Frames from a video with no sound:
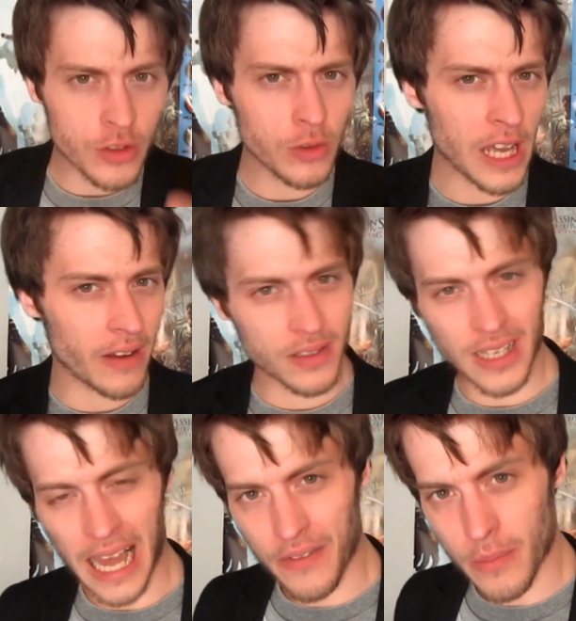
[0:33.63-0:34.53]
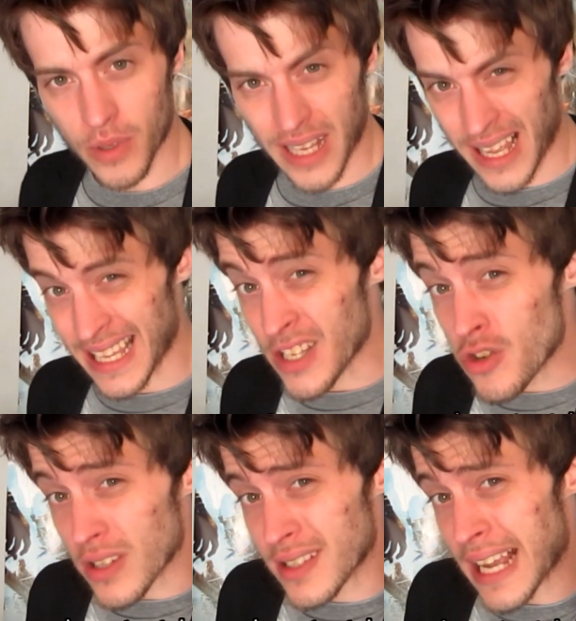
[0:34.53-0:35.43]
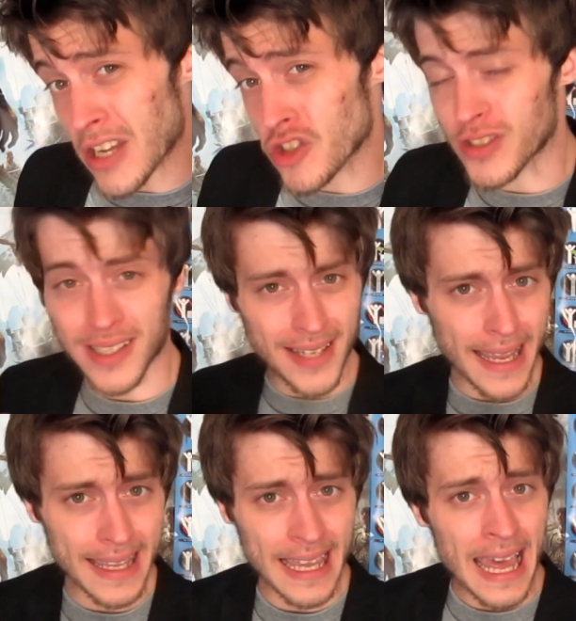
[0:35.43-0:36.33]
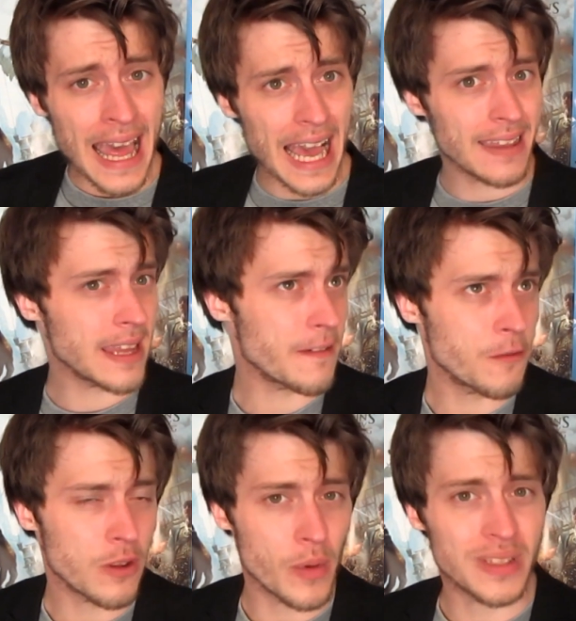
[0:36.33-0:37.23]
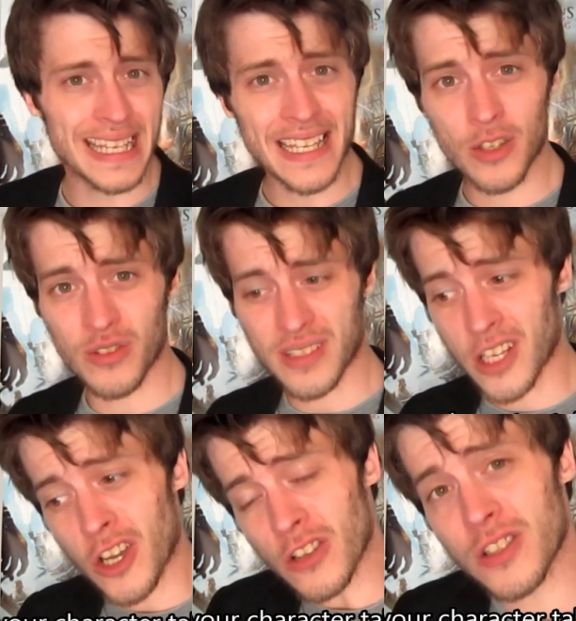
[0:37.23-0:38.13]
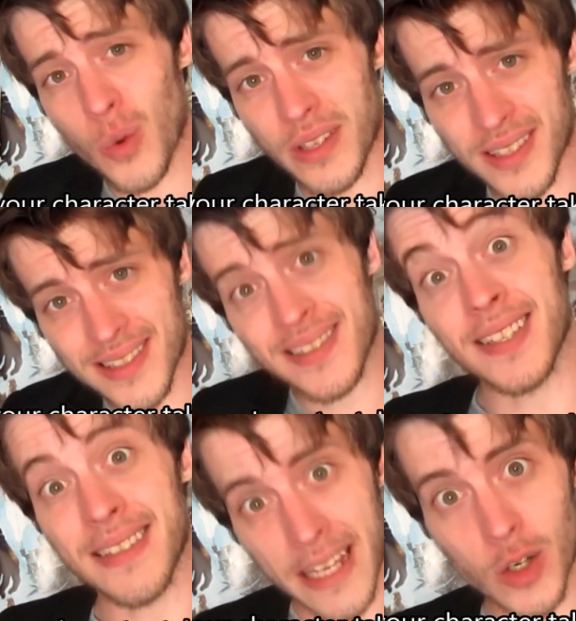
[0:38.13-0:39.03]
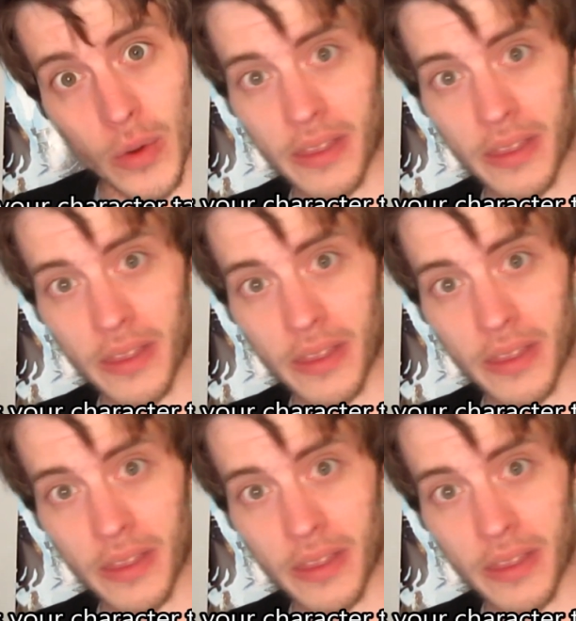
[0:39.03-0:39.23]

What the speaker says: your character have the most interesting actions to take and therefore the most interesting consequences to deal